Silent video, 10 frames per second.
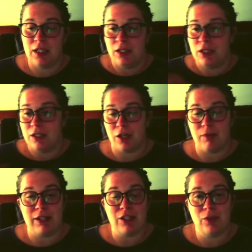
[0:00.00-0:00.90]
So
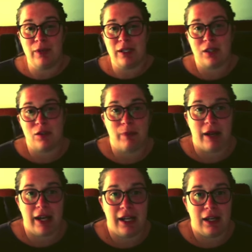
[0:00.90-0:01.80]
my 2 weeks goes
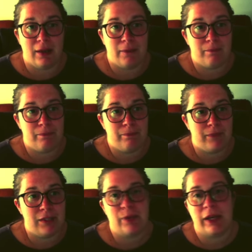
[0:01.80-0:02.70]
by.
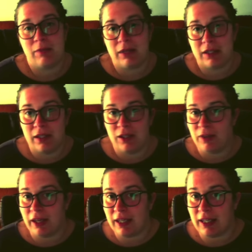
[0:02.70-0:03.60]
It's recommended that you
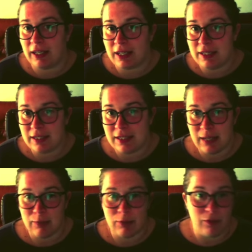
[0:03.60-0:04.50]
let it get nice and
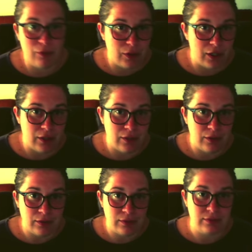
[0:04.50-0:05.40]
stable before
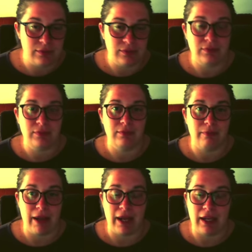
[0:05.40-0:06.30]
you
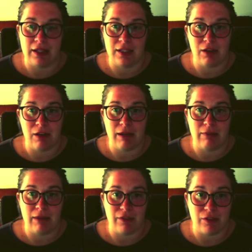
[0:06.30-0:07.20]
bake. And so I made
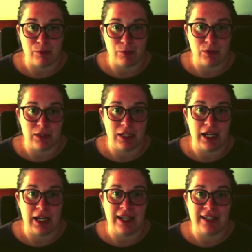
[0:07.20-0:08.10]
my first boule
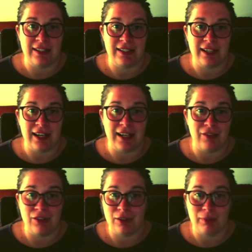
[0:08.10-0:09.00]
and I
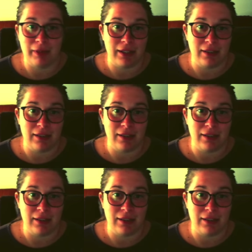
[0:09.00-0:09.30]
never looked back.